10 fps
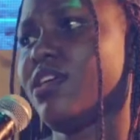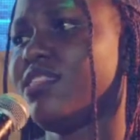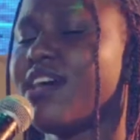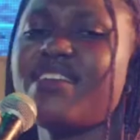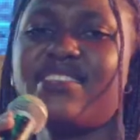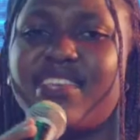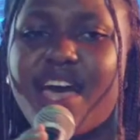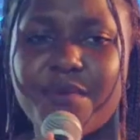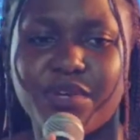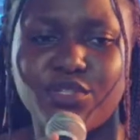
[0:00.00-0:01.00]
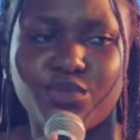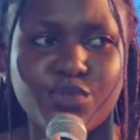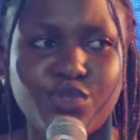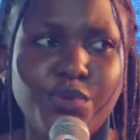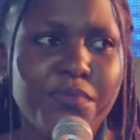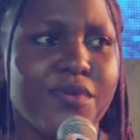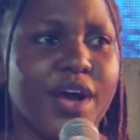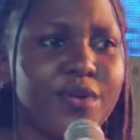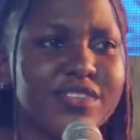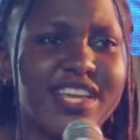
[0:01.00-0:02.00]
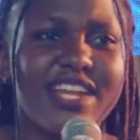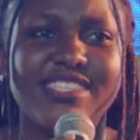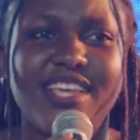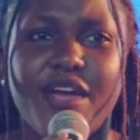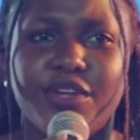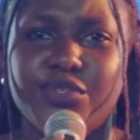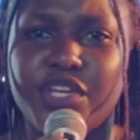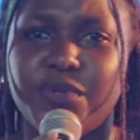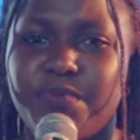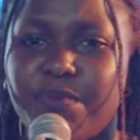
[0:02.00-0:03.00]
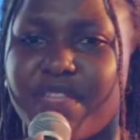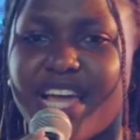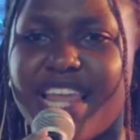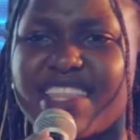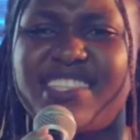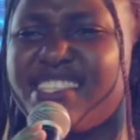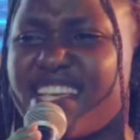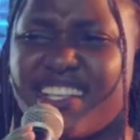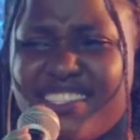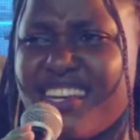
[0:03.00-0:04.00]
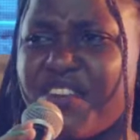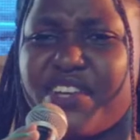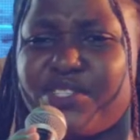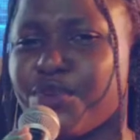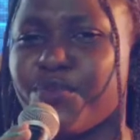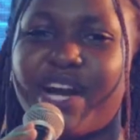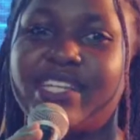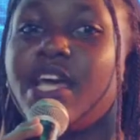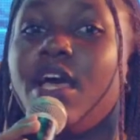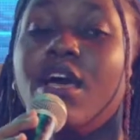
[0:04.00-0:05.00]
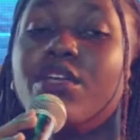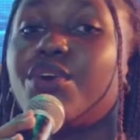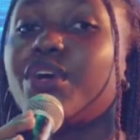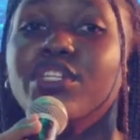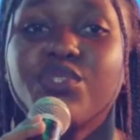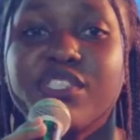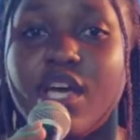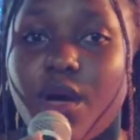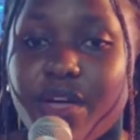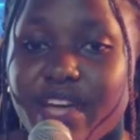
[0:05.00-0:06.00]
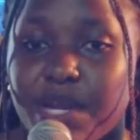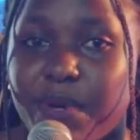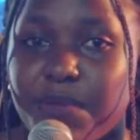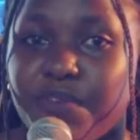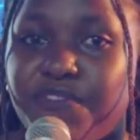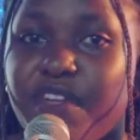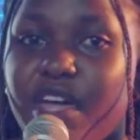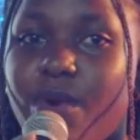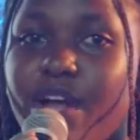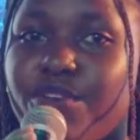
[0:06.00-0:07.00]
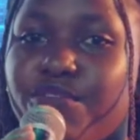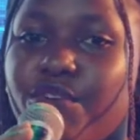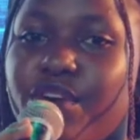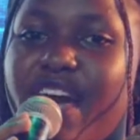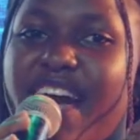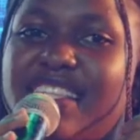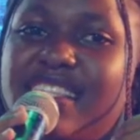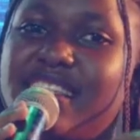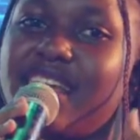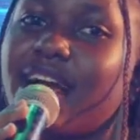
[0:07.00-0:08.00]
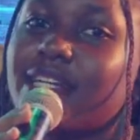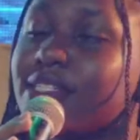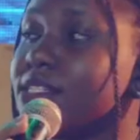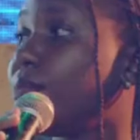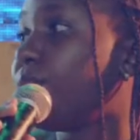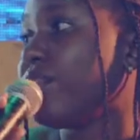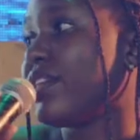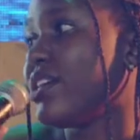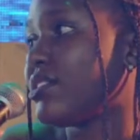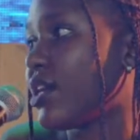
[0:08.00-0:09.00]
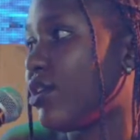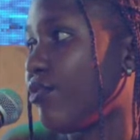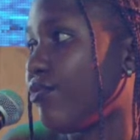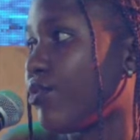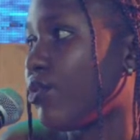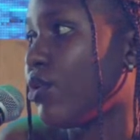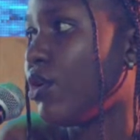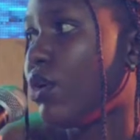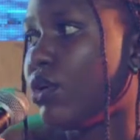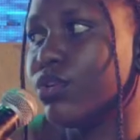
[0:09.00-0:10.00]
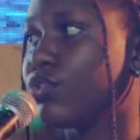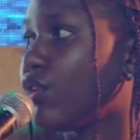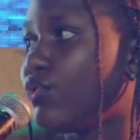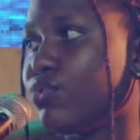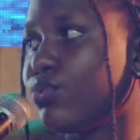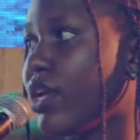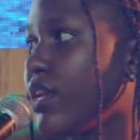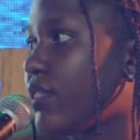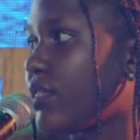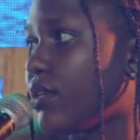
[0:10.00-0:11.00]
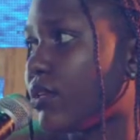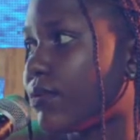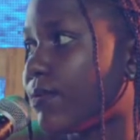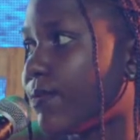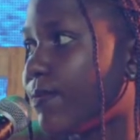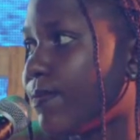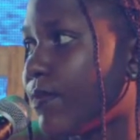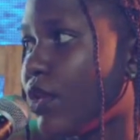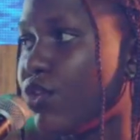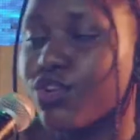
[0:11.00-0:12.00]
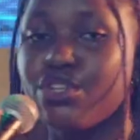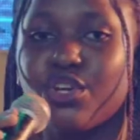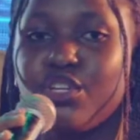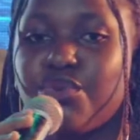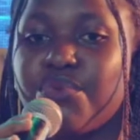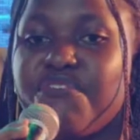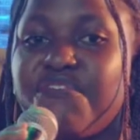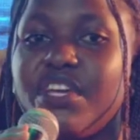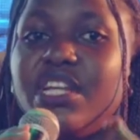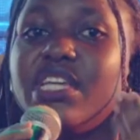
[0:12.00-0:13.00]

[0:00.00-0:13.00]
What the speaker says: They are desiring to do miracles. They are desiring to heal people. They are like, this is our generation. What? You're going to say all that, but before the word of God has dug deep on the inside of you, you're not going to do anything. You're not going to reveal